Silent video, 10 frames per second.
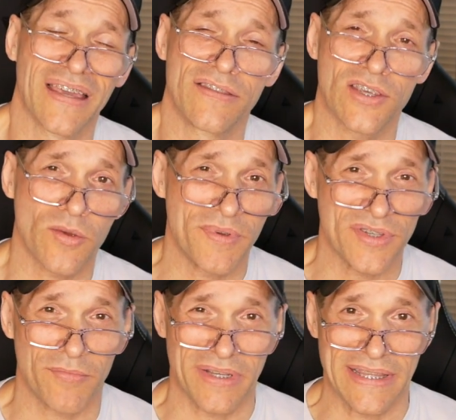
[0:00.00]
This would be
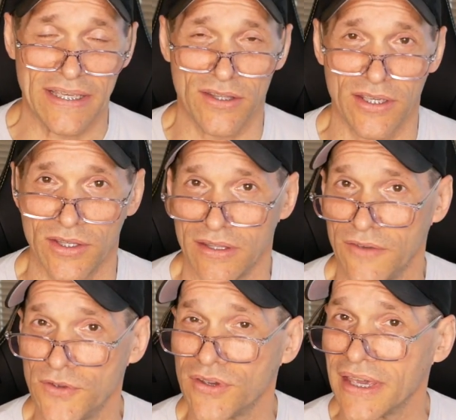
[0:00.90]
somebody that,
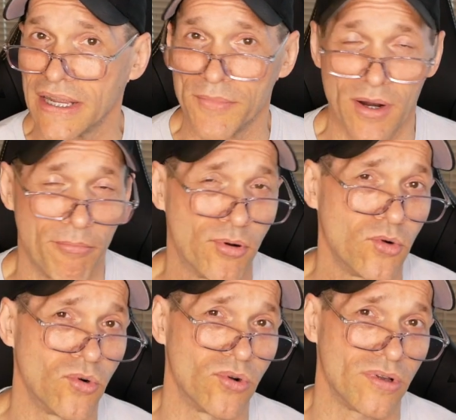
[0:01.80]
if you could get them in a
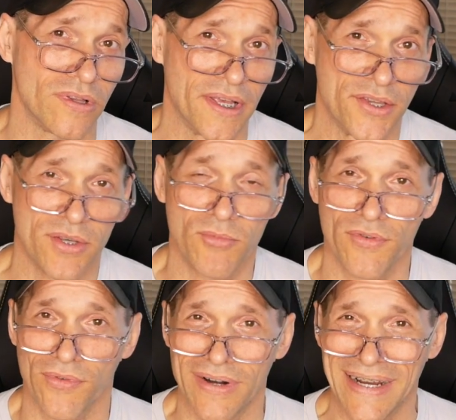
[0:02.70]
pool to
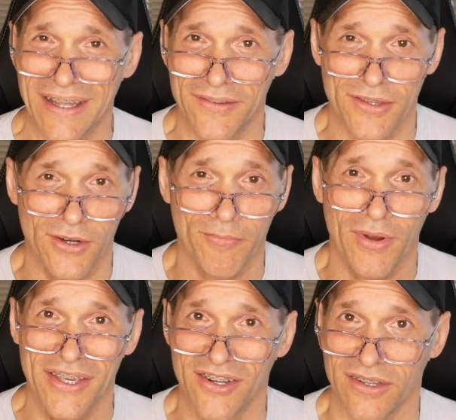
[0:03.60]
move around, they're
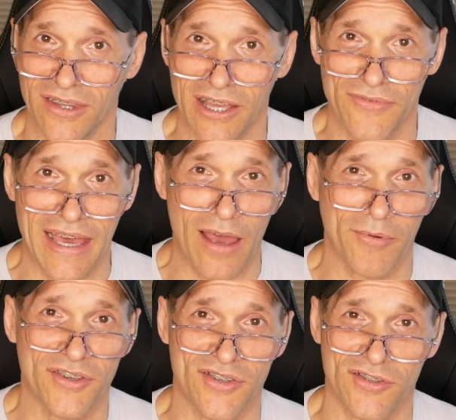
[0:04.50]
probably going to love that
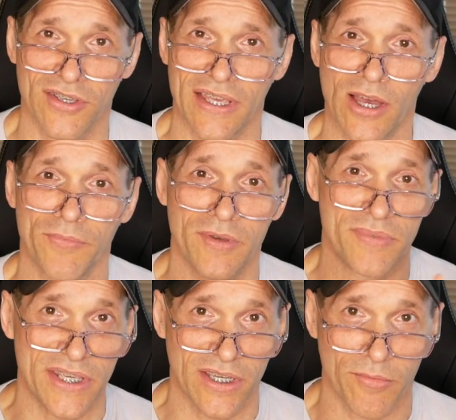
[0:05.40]
because it's going to help them
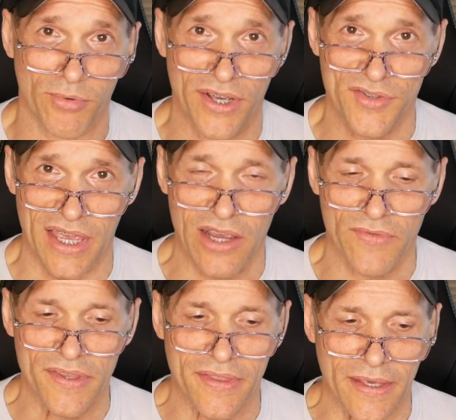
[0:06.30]
decompress
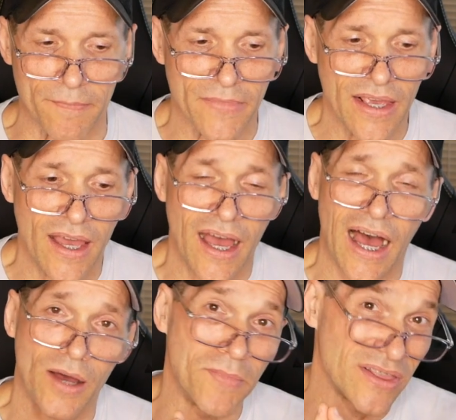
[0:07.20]
everything.
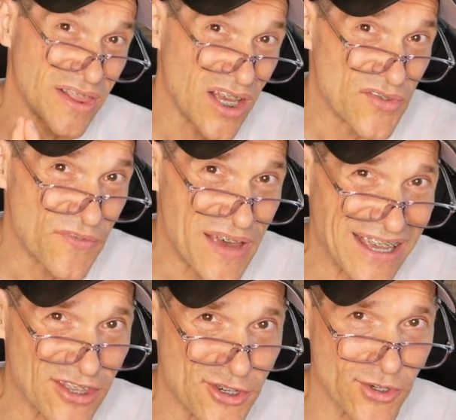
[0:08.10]
I love the
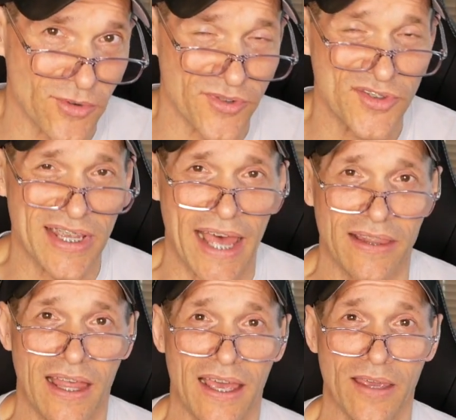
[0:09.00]
fact that you're going
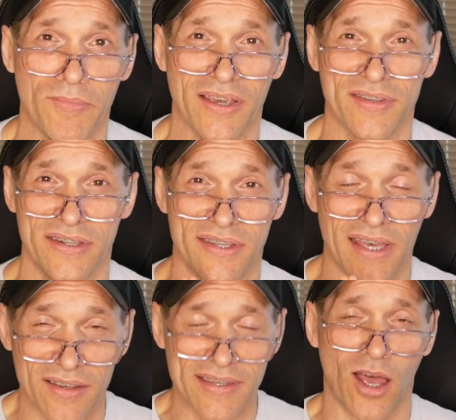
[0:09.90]
sideline because it
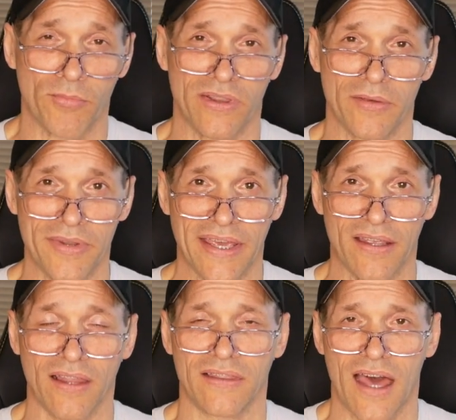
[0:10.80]
does help eliminate
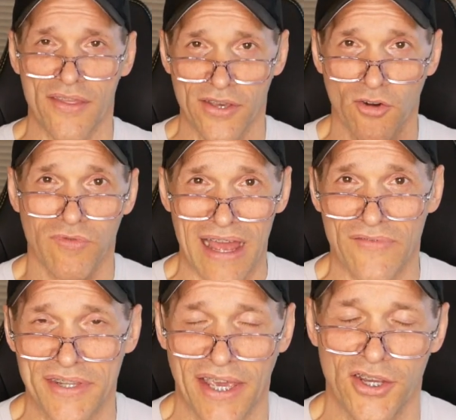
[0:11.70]
a lot of the
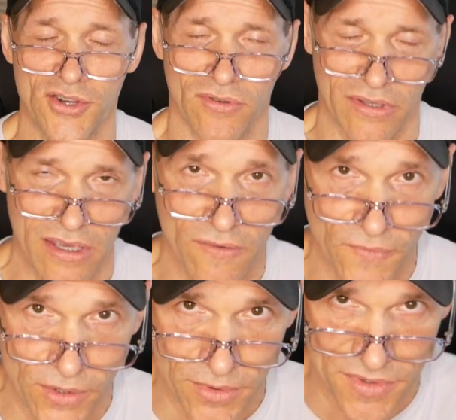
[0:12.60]
gravitational
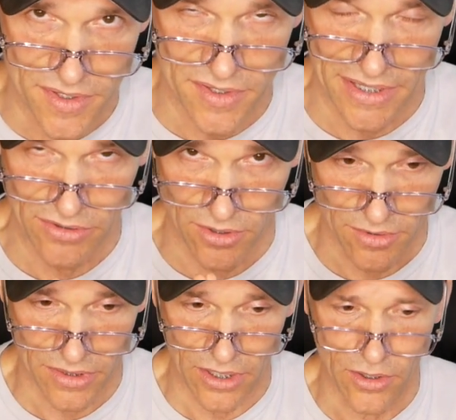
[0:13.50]
influences that
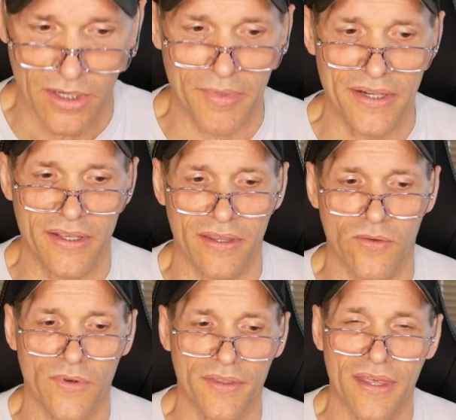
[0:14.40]
they're going to be
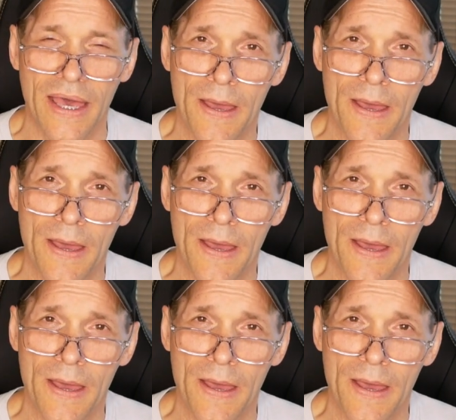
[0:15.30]
dealing with.